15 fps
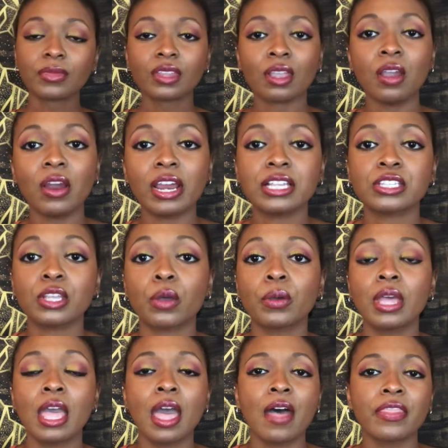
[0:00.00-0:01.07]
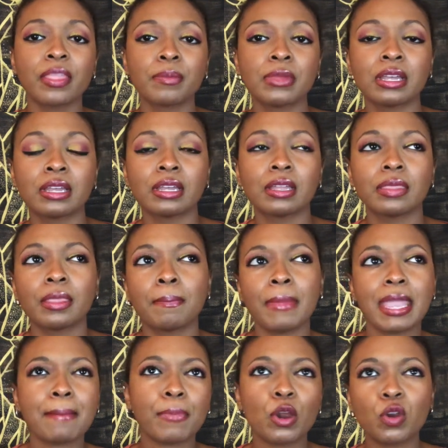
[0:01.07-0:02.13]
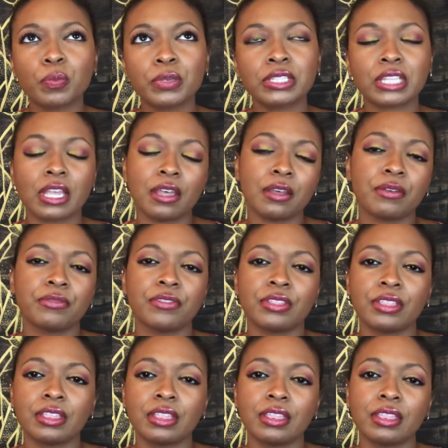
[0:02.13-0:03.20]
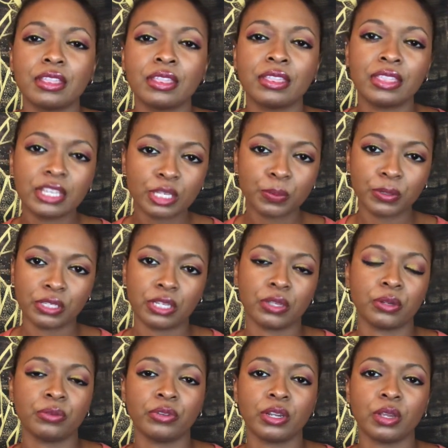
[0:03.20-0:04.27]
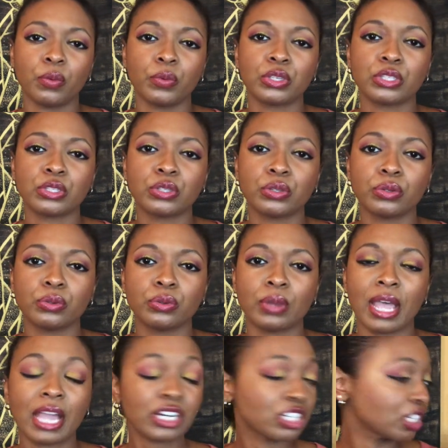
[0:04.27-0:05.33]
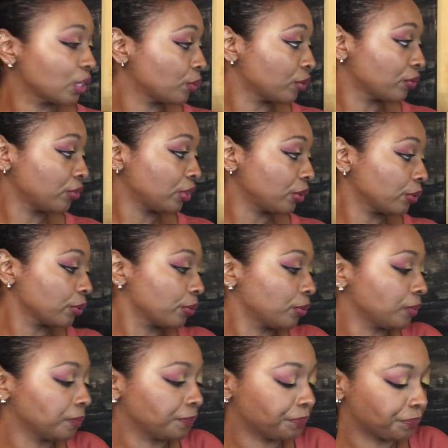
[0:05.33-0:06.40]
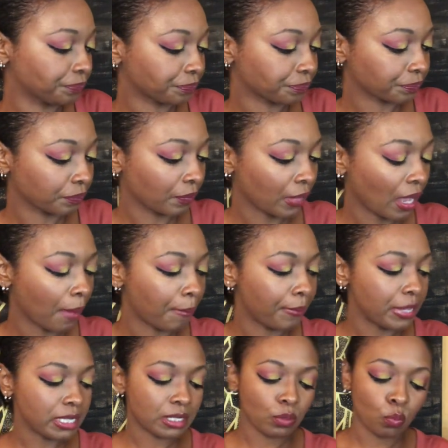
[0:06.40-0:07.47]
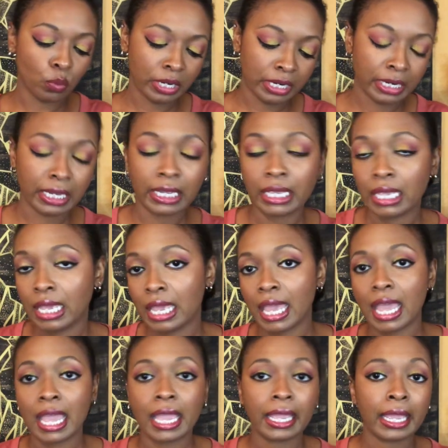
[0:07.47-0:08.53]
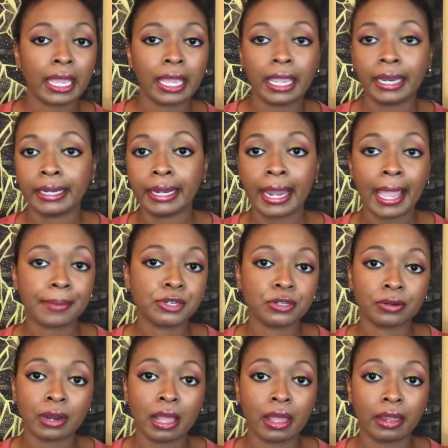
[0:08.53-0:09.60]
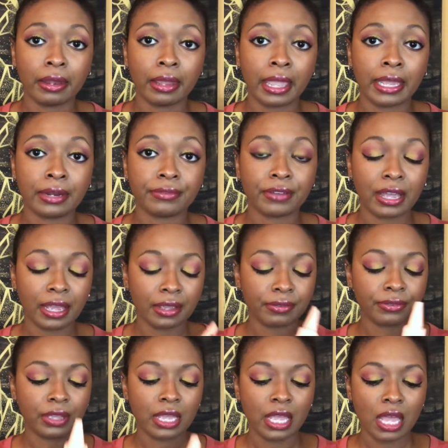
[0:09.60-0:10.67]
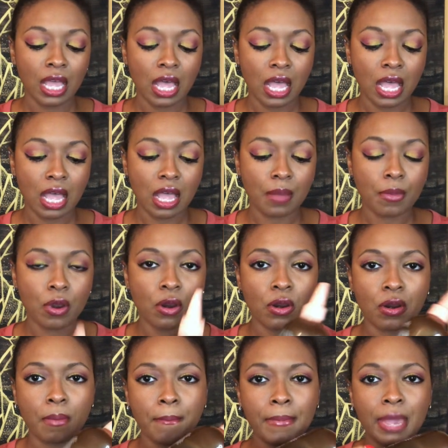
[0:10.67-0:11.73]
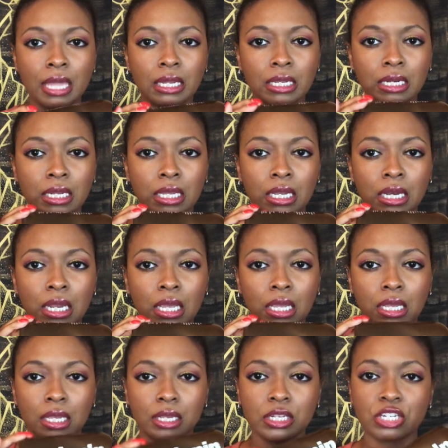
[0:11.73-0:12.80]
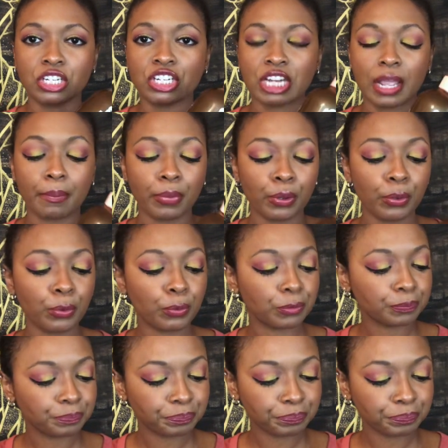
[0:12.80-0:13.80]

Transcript: All right, so the main purpose of this particular video was to actually review Miss Whitney, aka Naturel 85, her Melanin shampoo.